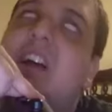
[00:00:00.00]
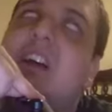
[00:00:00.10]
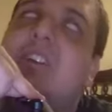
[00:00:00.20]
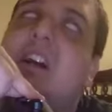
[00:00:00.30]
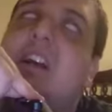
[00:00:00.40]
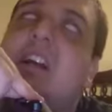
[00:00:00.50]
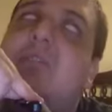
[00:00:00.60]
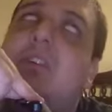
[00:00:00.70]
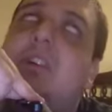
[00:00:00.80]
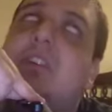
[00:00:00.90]
not gonna
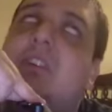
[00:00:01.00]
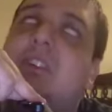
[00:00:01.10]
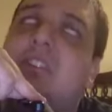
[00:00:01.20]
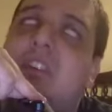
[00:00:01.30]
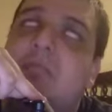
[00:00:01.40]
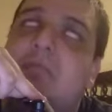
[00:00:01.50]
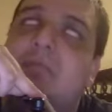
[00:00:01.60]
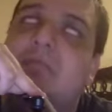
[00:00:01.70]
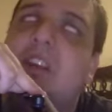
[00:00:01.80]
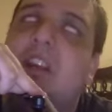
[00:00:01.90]
fully trust him.
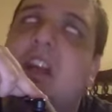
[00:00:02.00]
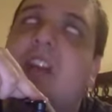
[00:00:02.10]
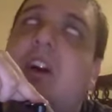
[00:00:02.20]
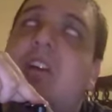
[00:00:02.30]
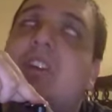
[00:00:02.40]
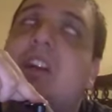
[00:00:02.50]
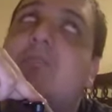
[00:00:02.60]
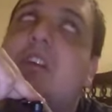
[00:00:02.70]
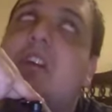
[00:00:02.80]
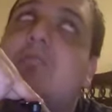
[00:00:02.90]
And are they gonna
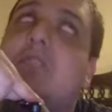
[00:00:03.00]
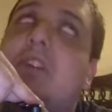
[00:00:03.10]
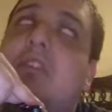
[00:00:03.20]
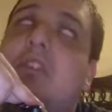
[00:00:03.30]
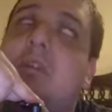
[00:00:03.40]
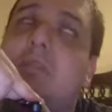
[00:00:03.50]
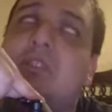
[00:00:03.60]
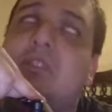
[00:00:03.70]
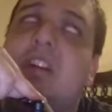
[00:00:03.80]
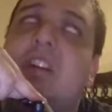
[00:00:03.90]
want to win for Real
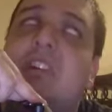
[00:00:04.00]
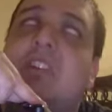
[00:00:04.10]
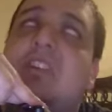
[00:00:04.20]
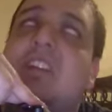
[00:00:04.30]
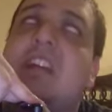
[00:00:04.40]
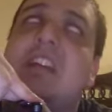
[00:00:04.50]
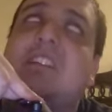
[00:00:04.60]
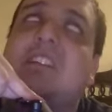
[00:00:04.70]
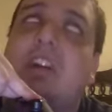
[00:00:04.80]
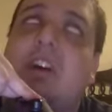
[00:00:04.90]
Madrid? You could say yes
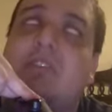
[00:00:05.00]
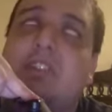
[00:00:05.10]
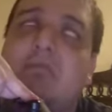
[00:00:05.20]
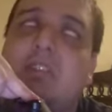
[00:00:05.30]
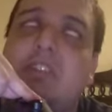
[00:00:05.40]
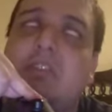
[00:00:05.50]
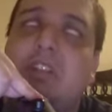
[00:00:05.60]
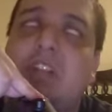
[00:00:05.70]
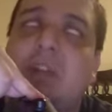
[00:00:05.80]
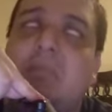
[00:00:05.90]
because they obviously want to be
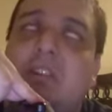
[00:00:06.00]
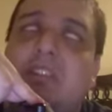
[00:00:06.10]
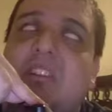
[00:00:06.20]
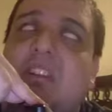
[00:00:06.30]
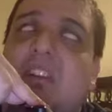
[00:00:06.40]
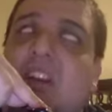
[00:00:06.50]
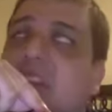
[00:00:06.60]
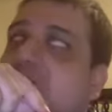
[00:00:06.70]
champions and they want